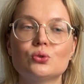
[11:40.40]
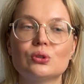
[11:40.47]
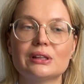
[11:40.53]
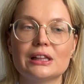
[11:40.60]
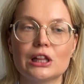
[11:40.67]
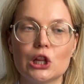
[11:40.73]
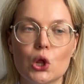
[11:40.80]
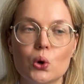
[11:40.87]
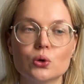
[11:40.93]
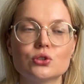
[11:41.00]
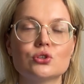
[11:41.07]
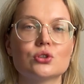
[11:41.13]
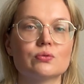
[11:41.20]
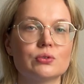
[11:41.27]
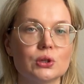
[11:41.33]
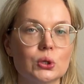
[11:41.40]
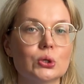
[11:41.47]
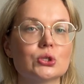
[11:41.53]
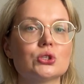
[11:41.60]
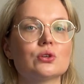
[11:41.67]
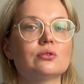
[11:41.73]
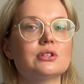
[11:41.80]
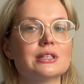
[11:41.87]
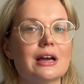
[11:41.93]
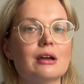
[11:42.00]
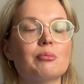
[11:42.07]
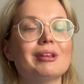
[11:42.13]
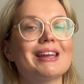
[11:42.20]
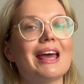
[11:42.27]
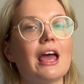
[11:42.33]
lots of time
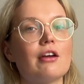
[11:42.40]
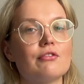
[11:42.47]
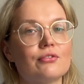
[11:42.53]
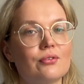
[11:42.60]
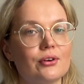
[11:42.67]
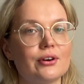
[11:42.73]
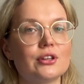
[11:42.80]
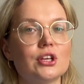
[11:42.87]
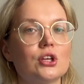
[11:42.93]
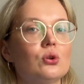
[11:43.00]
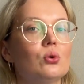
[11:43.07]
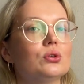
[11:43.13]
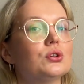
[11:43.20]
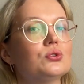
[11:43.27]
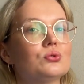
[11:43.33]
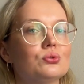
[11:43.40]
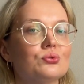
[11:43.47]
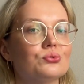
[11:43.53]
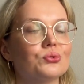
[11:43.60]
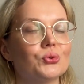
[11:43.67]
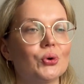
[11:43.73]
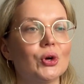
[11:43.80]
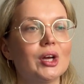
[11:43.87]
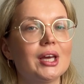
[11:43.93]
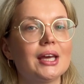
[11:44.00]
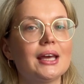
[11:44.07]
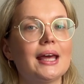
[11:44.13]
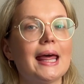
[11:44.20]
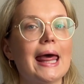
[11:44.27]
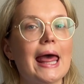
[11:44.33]
and effort in order to do
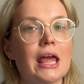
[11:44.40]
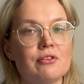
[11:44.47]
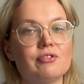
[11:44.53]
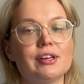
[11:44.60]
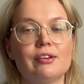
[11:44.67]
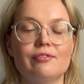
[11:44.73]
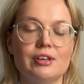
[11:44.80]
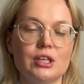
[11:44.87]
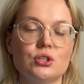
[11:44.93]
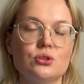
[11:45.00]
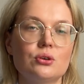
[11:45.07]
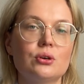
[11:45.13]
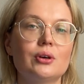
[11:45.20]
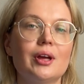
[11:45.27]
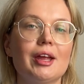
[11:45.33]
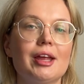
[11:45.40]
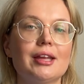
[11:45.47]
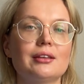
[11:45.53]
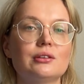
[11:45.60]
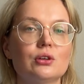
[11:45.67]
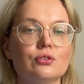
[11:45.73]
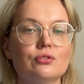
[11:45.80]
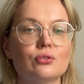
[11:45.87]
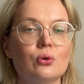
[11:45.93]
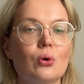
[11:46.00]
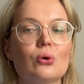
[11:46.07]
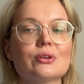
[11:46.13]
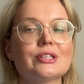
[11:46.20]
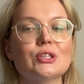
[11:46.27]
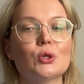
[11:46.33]
every video. And of
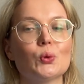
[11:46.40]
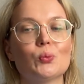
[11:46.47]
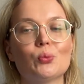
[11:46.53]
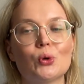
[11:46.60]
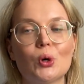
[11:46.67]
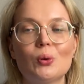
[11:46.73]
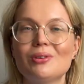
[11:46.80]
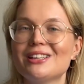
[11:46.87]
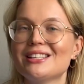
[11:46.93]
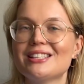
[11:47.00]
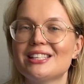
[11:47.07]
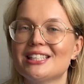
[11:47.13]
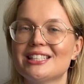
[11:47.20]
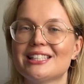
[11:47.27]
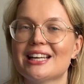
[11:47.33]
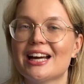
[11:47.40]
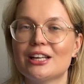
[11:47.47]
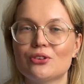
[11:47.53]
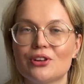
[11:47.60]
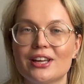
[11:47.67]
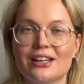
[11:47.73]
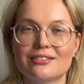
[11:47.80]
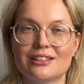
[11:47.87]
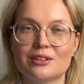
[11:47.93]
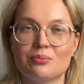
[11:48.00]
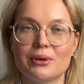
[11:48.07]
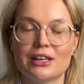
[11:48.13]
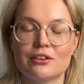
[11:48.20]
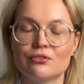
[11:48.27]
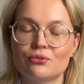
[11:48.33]
course you probably see that I don't have that
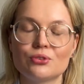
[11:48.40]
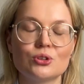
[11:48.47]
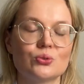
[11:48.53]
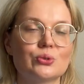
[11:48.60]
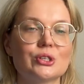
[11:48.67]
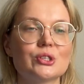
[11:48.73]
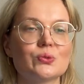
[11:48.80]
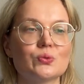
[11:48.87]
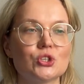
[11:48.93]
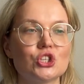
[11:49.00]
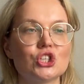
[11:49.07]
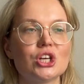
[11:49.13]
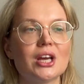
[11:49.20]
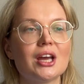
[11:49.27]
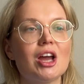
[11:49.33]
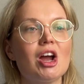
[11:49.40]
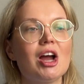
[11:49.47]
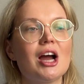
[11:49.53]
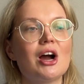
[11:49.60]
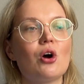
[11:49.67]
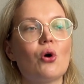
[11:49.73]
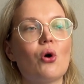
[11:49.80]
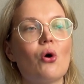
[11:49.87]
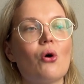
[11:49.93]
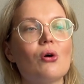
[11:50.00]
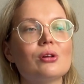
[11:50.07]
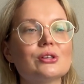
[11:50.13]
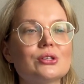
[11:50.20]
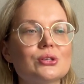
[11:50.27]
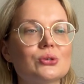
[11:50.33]
many followers, which
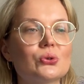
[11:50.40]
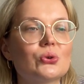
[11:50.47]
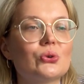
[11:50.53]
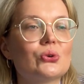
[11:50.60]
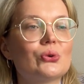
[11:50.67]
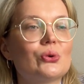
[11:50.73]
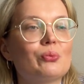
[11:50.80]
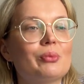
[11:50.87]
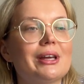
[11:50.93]
also